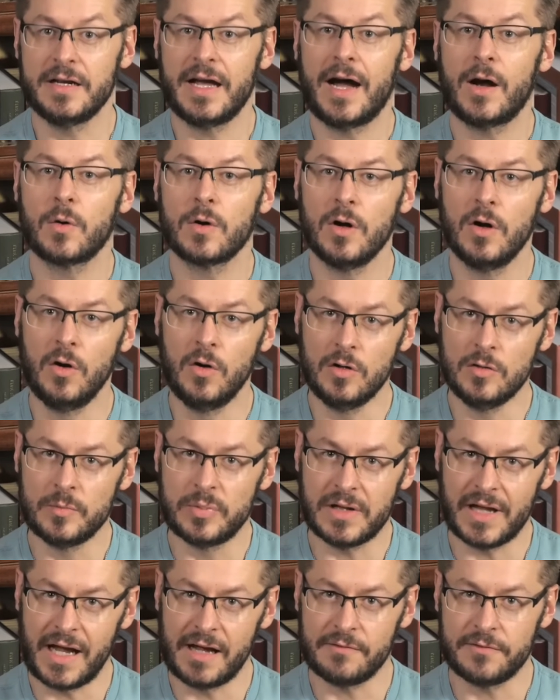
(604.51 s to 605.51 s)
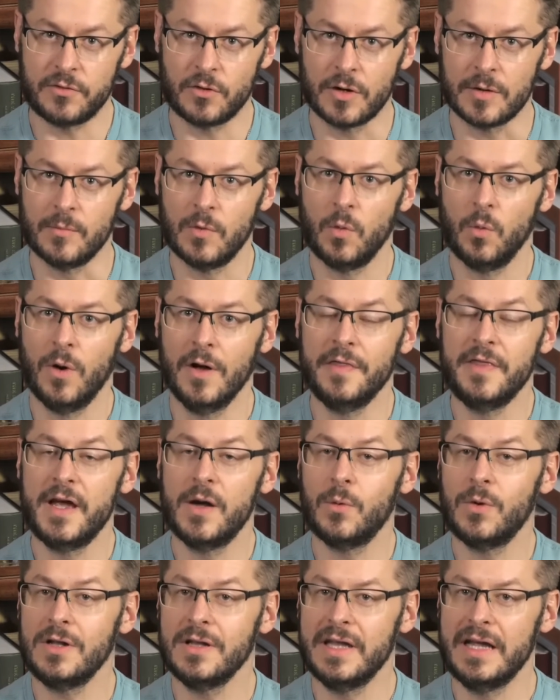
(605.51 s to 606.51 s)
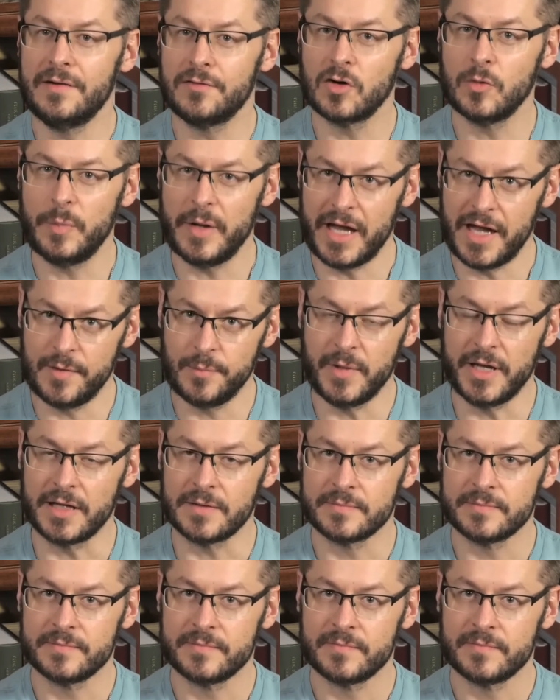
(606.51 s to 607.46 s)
our own platform, one that will never ban me.